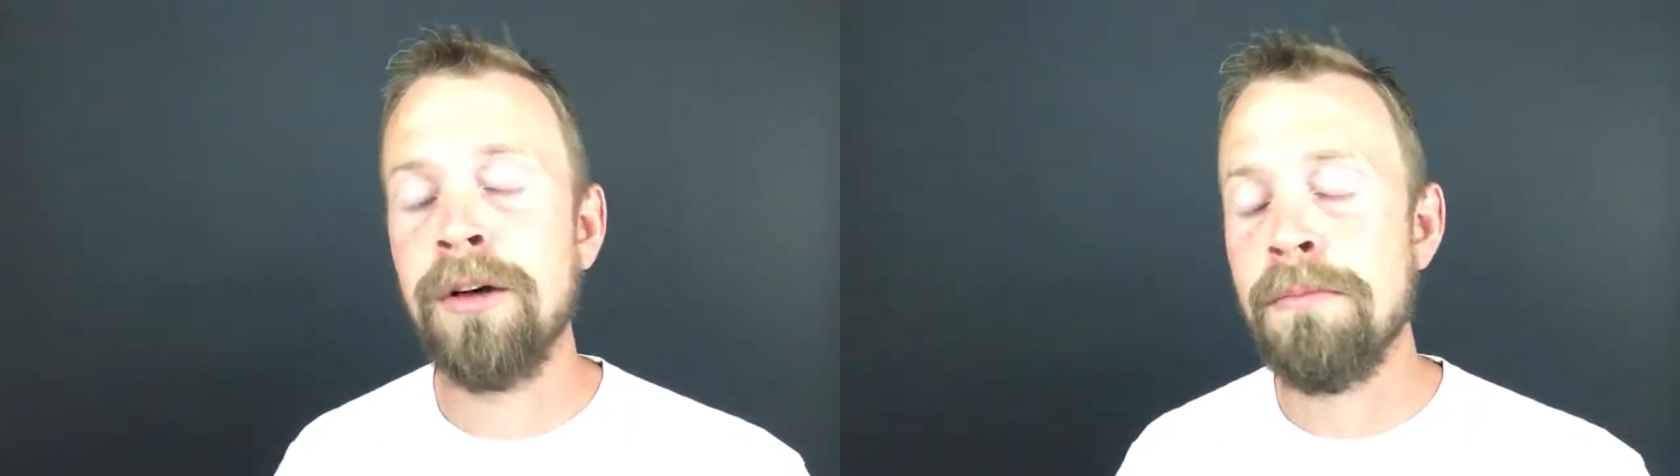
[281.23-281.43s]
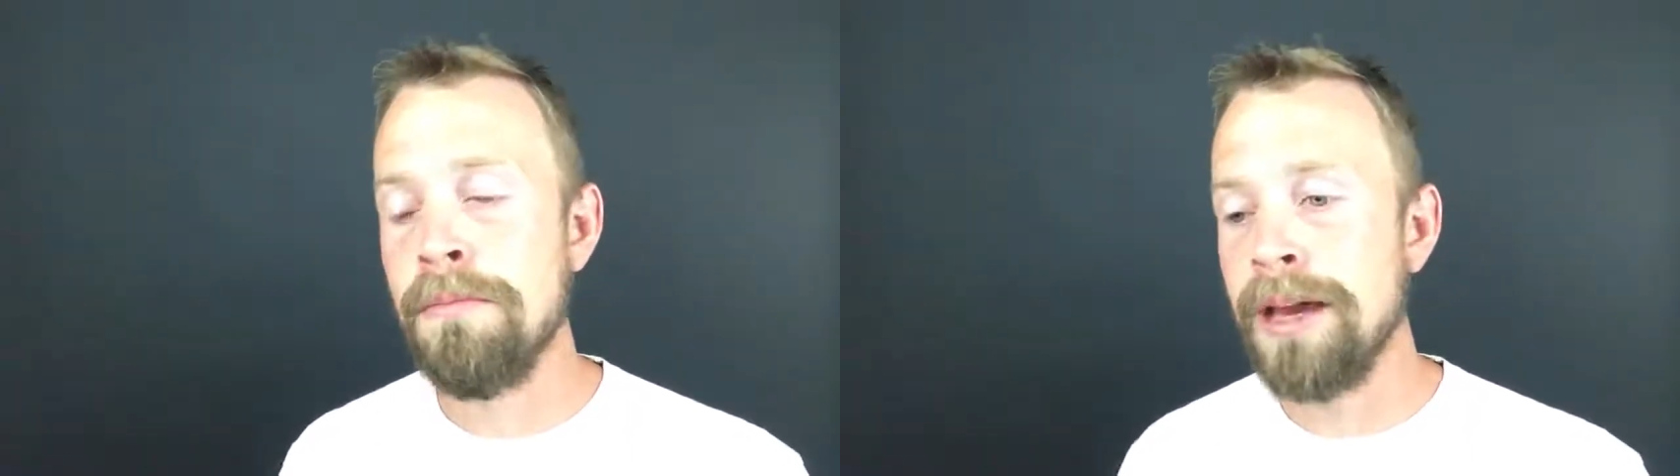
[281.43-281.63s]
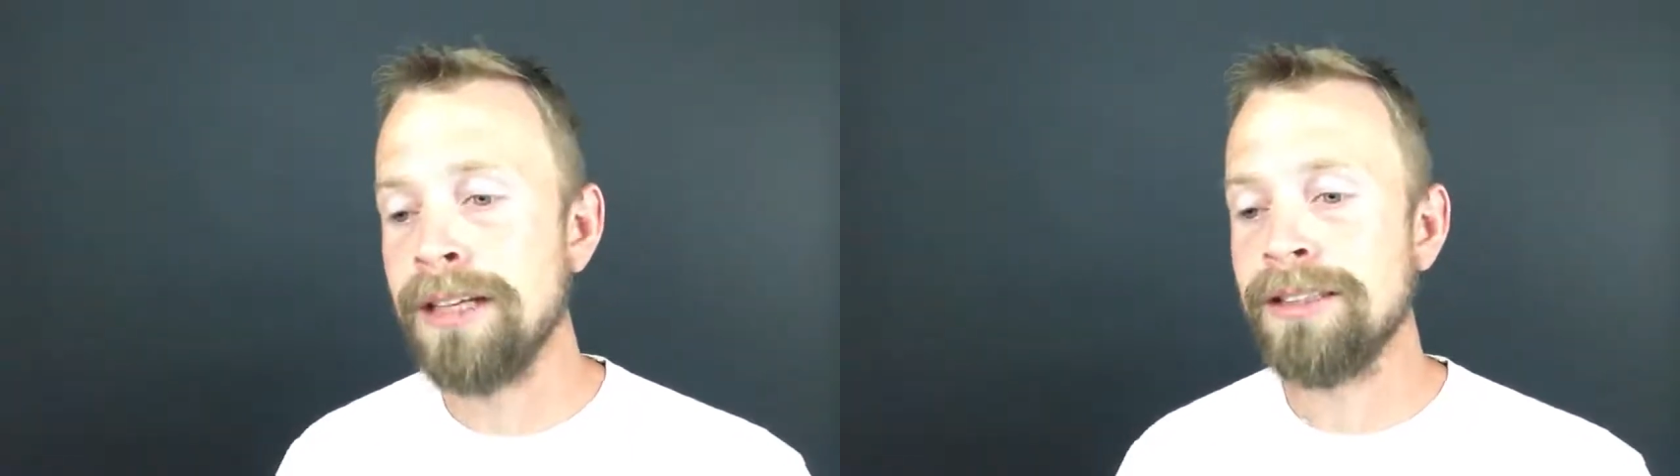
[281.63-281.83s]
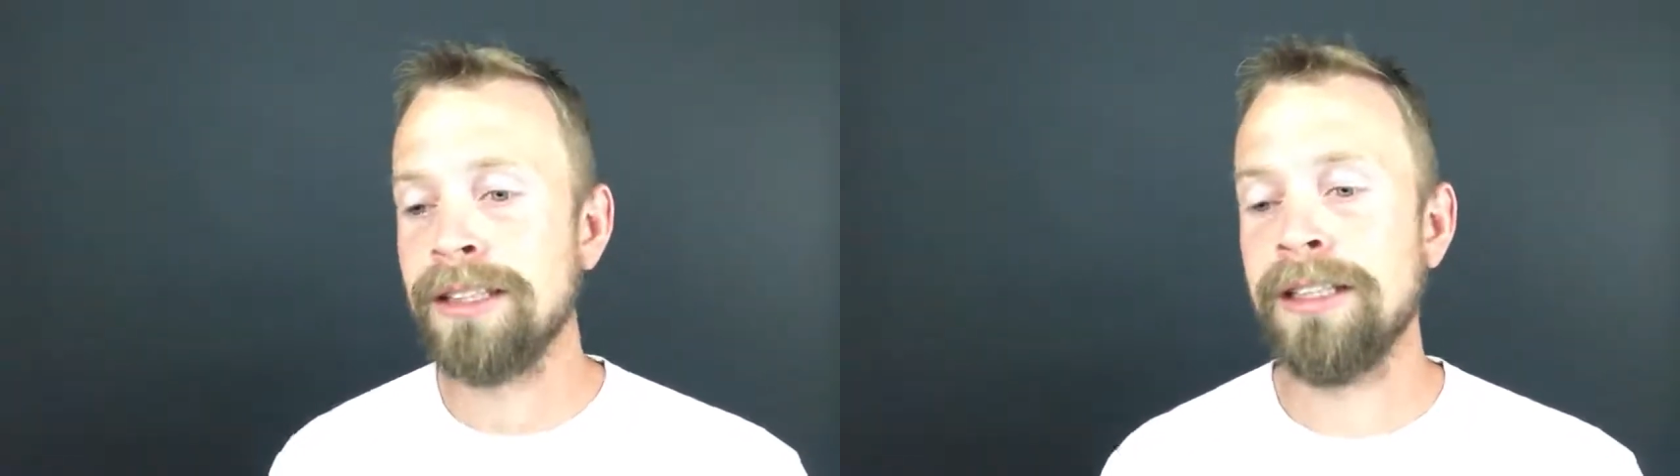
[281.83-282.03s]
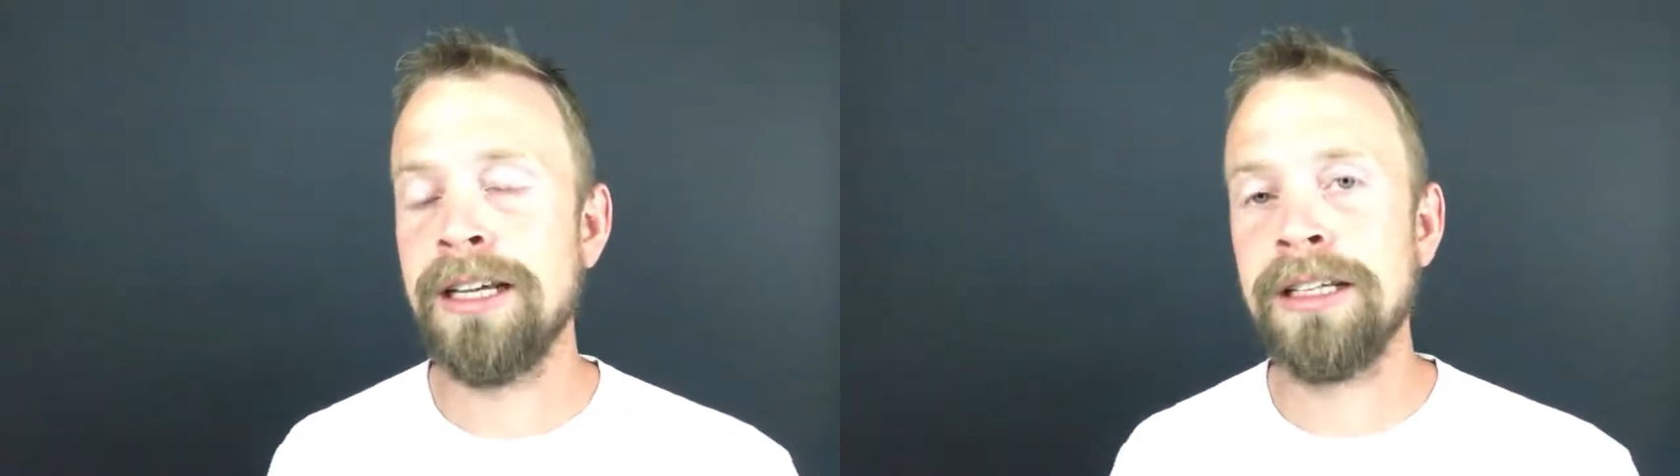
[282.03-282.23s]

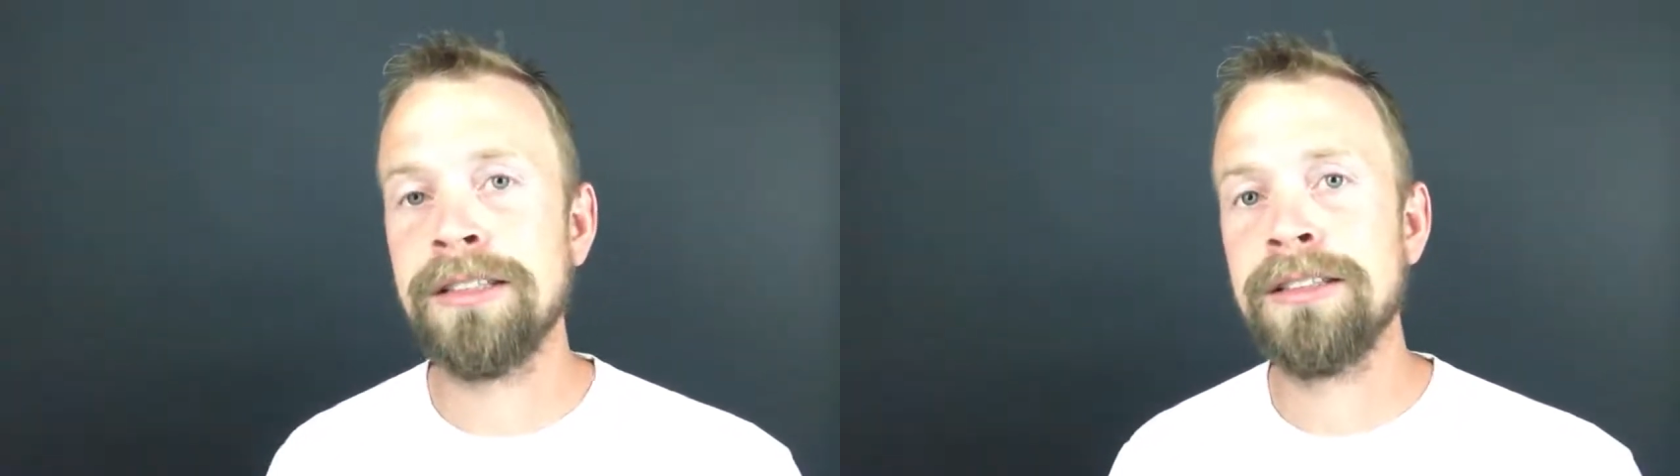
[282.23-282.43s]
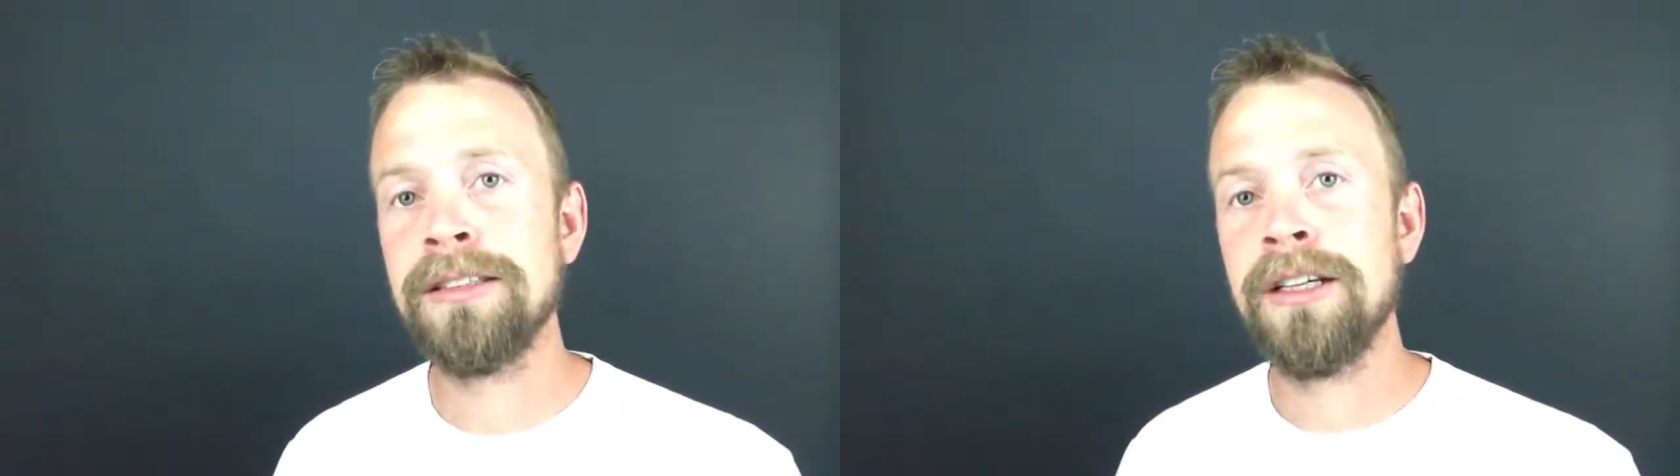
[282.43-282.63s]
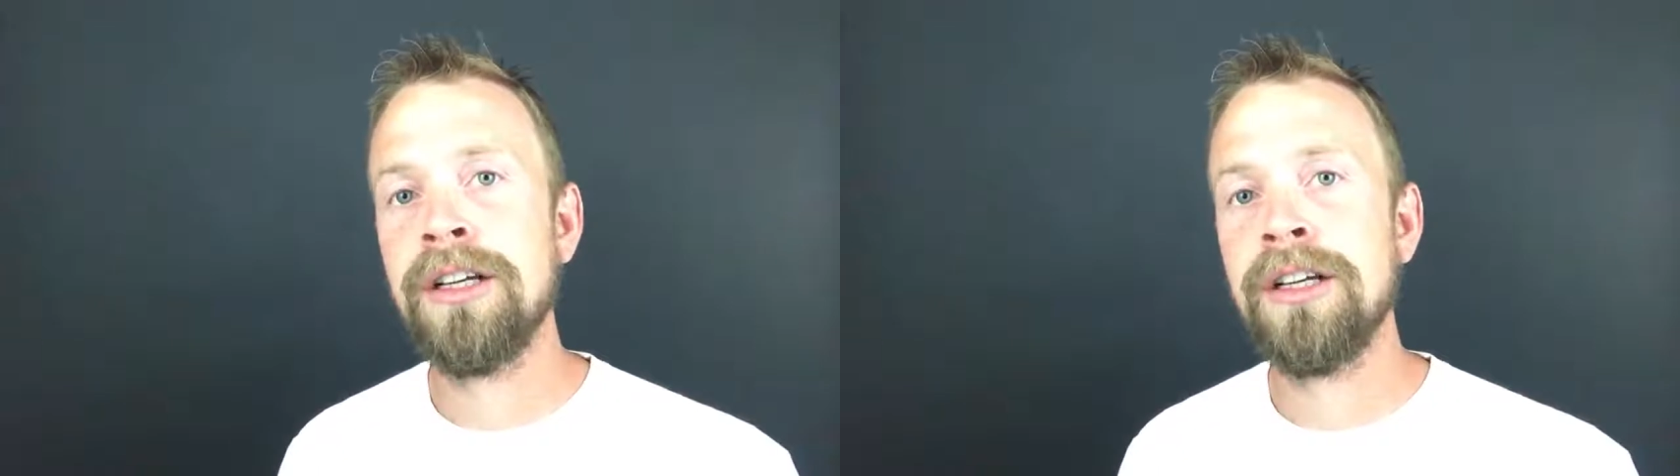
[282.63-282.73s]
Amazing things.